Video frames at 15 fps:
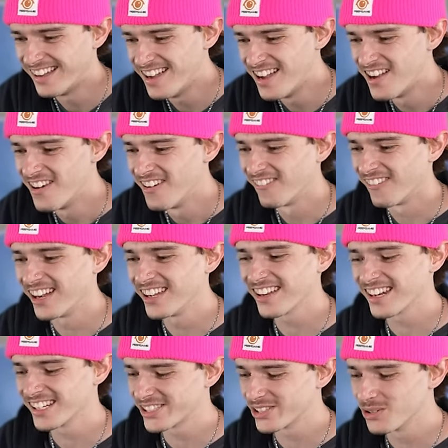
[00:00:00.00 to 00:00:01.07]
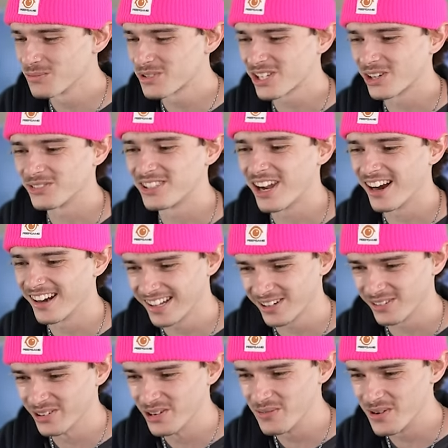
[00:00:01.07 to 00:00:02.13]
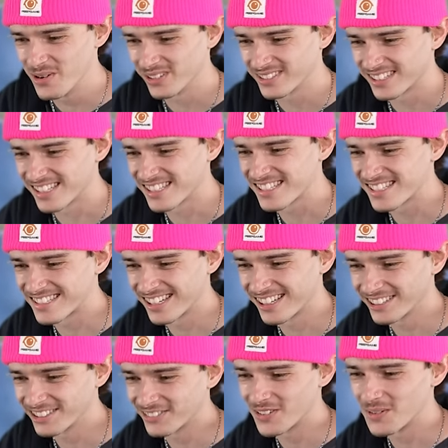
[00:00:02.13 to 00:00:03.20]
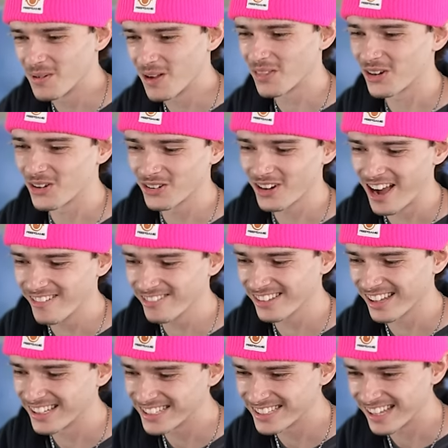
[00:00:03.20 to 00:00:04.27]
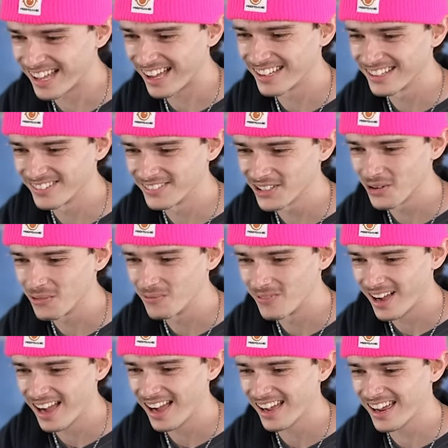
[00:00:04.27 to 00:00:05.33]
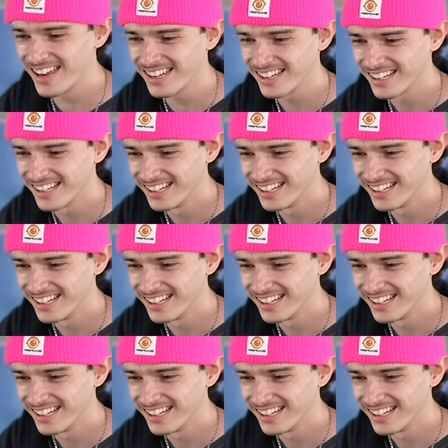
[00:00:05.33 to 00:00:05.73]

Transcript: Why are you gonna do him so dirty, Ruben, with the still of him on the ground like that? Let me go back.